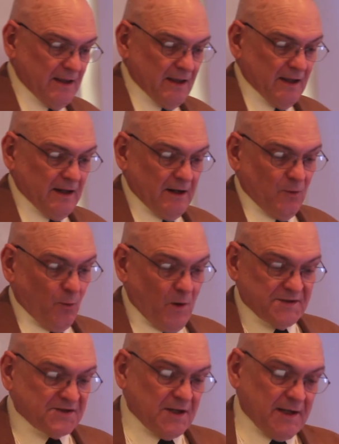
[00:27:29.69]
Uh,
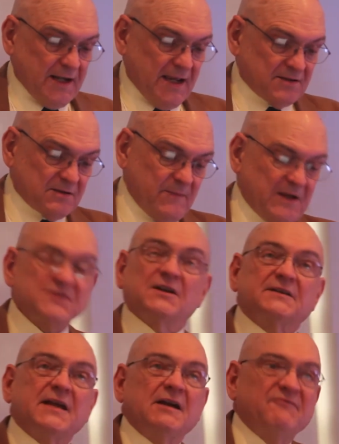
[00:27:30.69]
one study estimates a
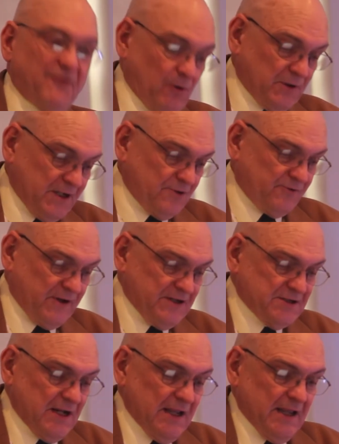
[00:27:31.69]
tenfold
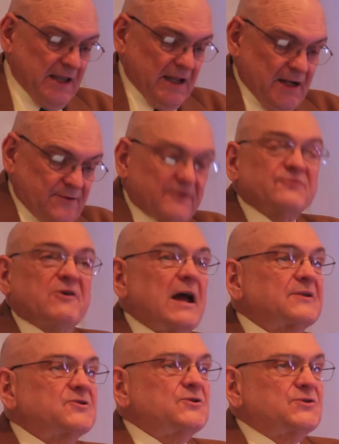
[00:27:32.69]
increase in
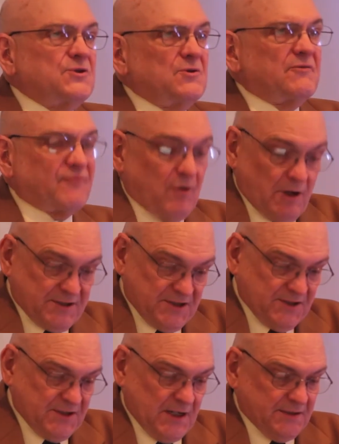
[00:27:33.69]
retractions due to fraud
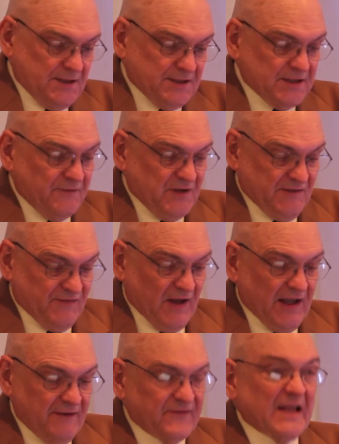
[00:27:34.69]
since nineteen seventy-five.